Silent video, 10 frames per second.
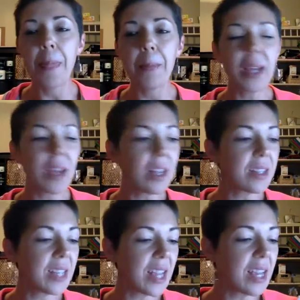
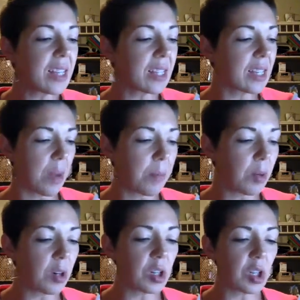because these
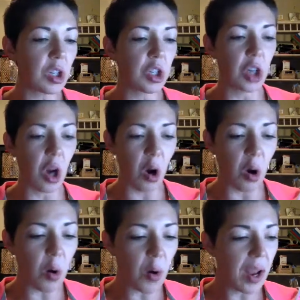numbers
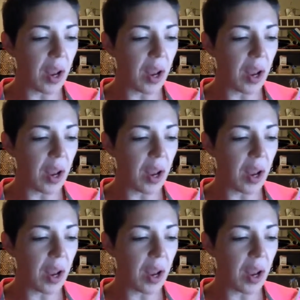show